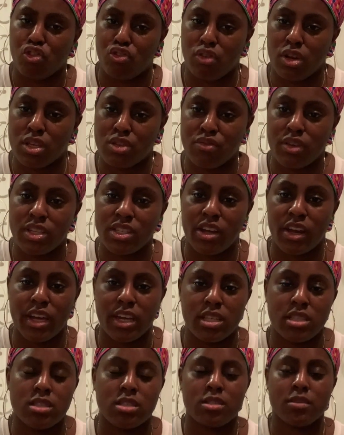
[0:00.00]
Let's raise our
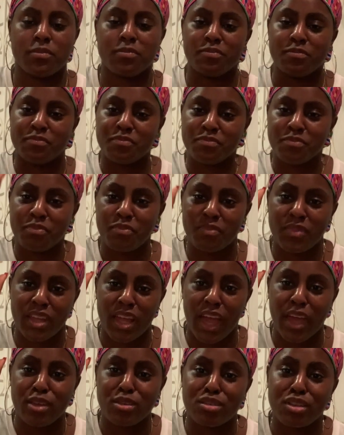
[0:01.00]
hands.
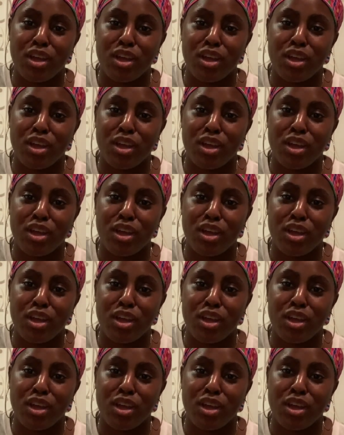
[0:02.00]
I used